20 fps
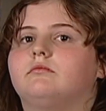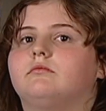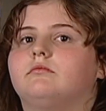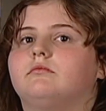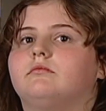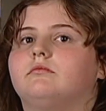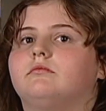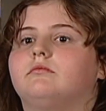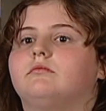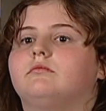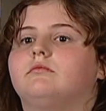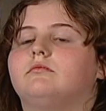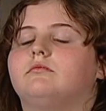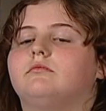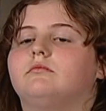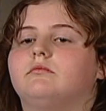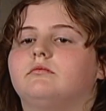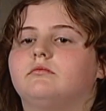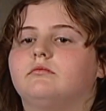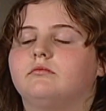
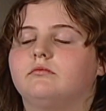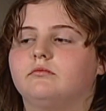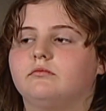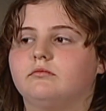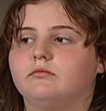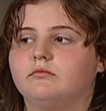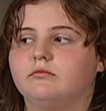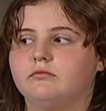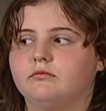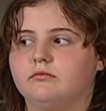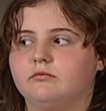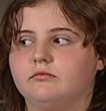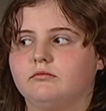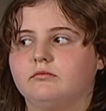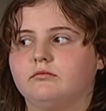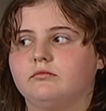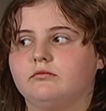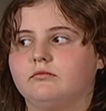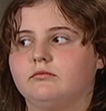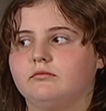
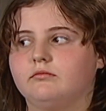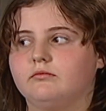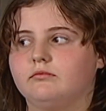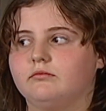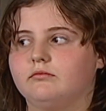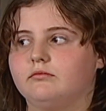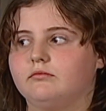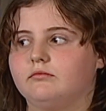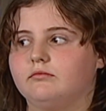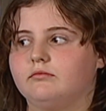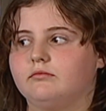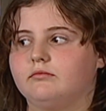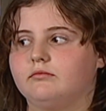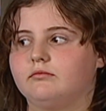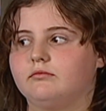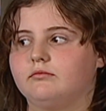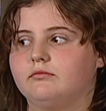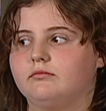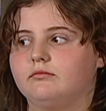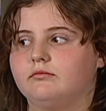
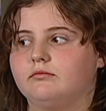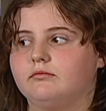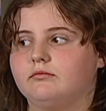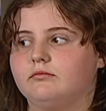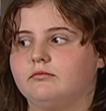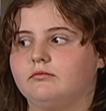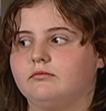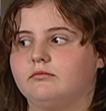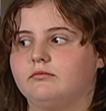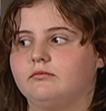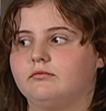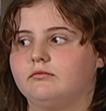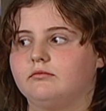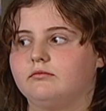This person isn't speaking.